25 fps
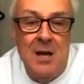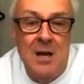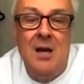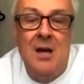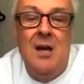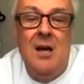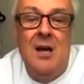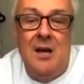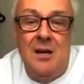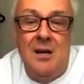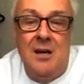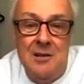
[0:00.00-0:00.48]

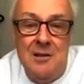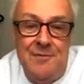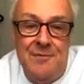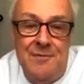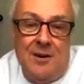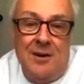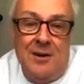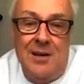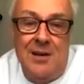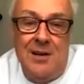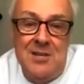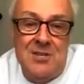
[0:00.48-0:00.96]
And he
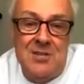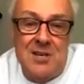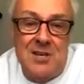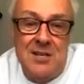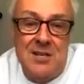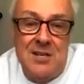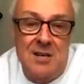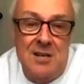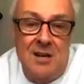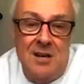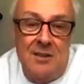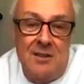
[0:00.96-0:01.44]
finally
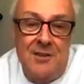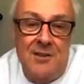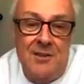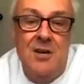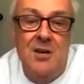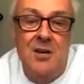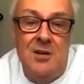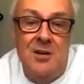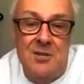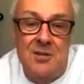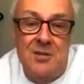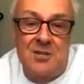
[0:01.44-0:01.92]
said, the
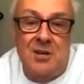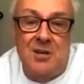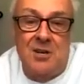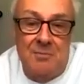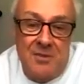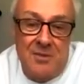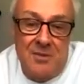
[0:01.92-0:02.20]
cursor,